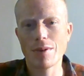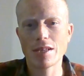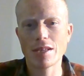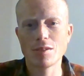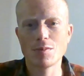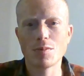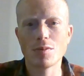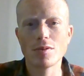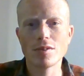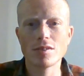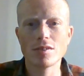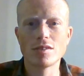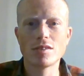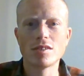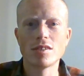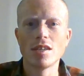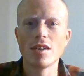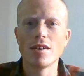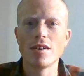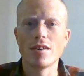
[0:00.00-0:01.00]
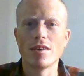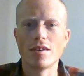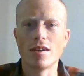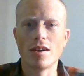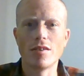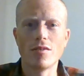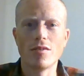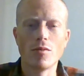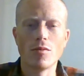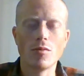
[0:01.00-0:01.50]
passports
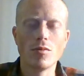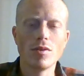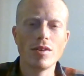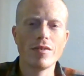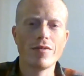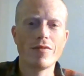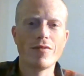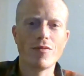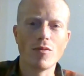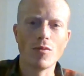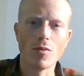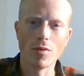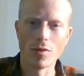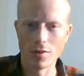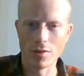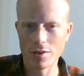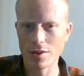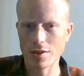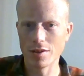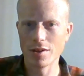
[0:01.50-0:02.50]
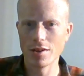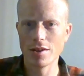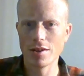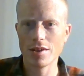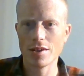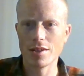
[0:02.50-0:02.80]
not only for